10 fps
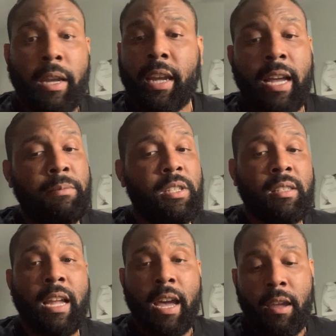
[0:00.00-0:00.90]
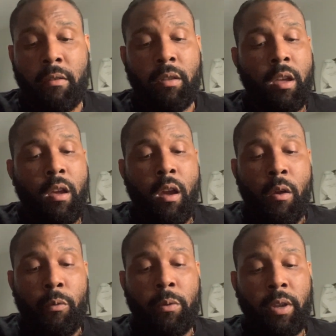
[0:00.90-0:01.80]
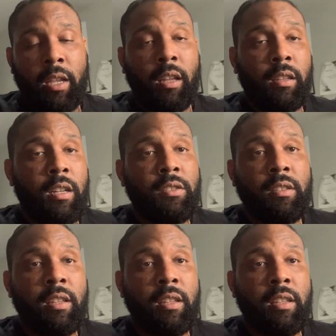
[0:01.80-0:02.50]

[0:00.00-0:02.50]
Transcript: Like, I'm just tired. We were eating lunch